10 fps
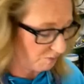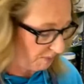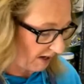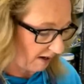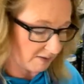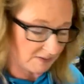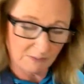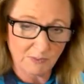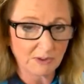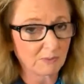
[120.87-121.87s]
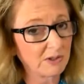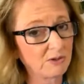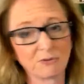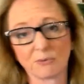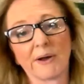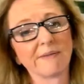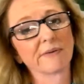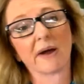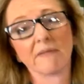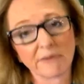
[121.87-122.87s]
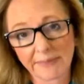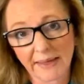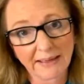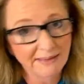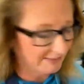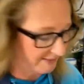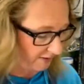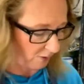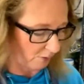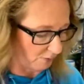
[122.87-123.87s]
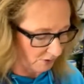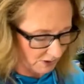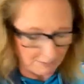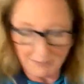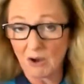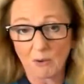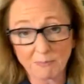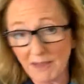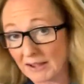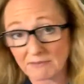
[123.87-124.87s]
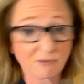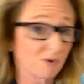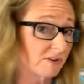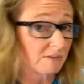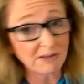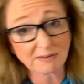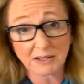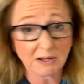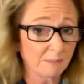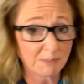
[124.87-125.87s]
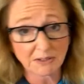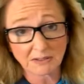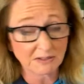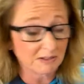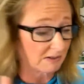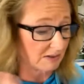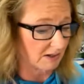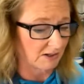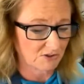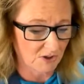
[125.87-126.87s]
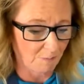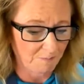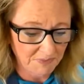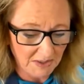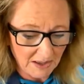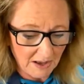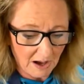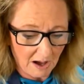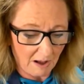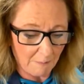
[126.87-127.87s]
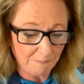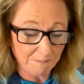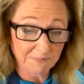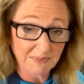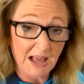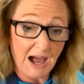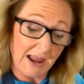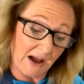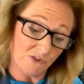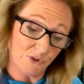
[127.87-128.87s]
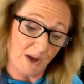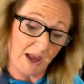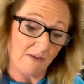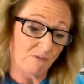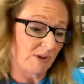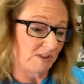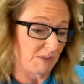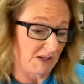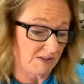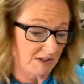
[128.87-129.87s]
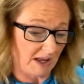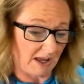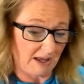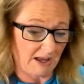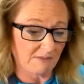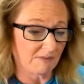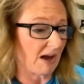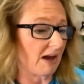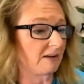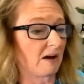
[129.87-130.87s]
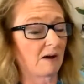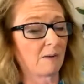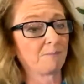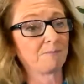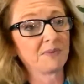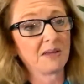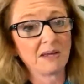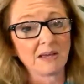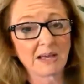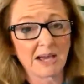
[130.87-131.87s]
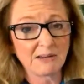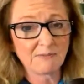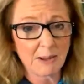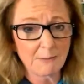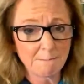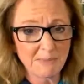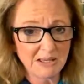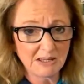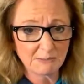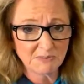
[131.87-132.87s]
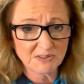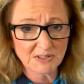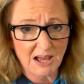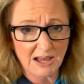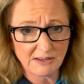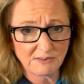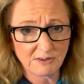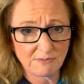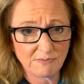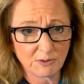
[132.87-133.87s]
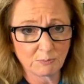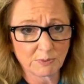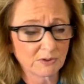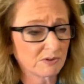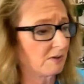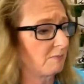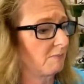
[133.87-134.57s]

just because we use white for everything. So you're going to be going back and forth and messing it up and da-da-da-da-da. So I also have with me today, I've got kind of a medium size filbert